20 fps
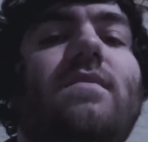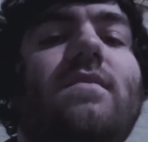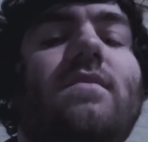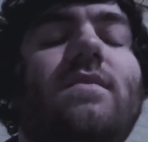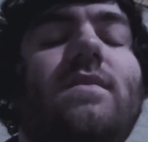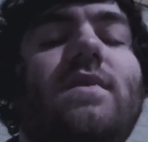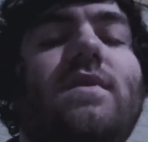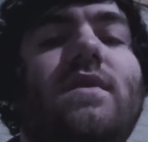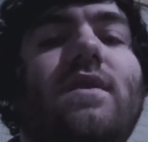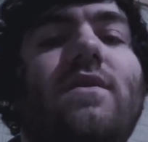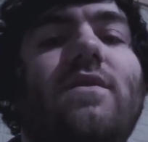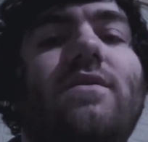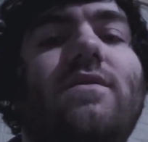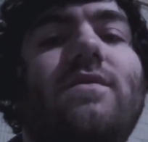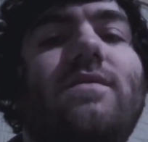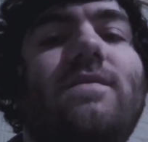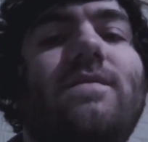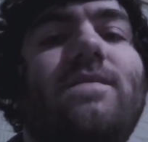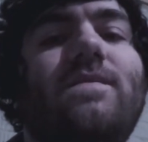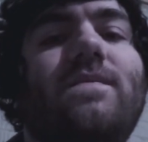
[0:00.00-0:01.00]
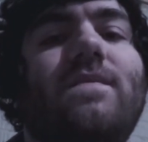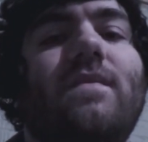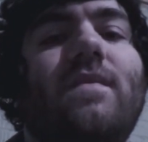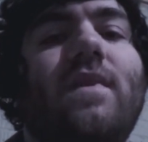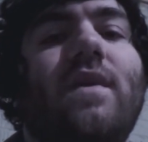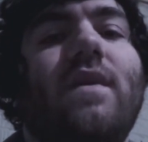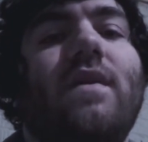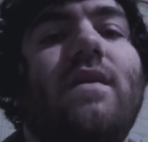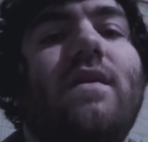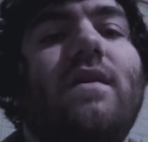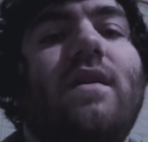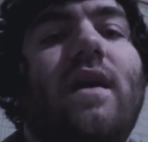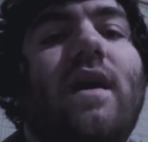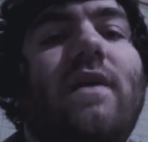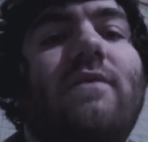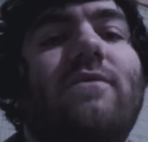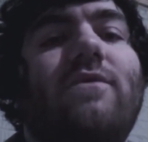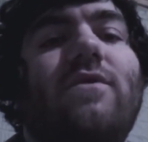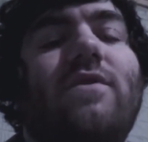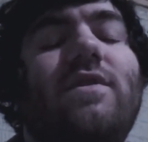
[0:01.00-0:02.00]
So I
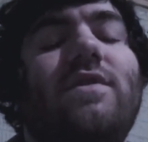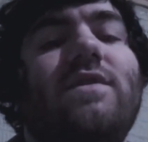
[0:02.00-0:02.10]
really